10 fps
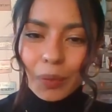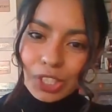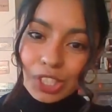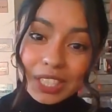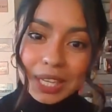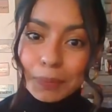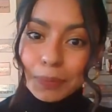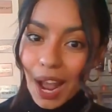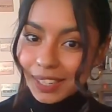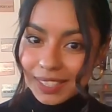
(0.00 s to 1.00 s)
I want you to
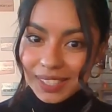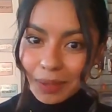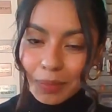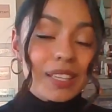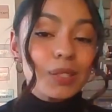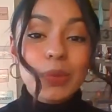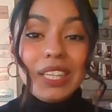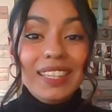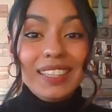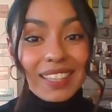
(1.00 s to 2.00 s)
keep practicing because
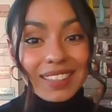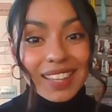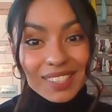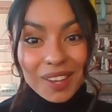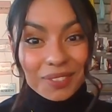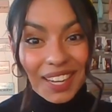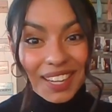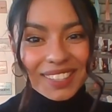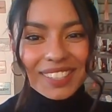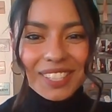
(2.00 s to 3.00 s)
we're going to need this, all
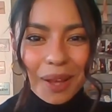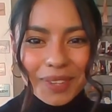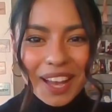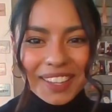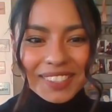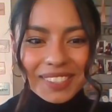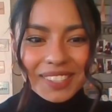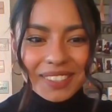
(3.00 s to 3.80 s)
right? Good job, guys.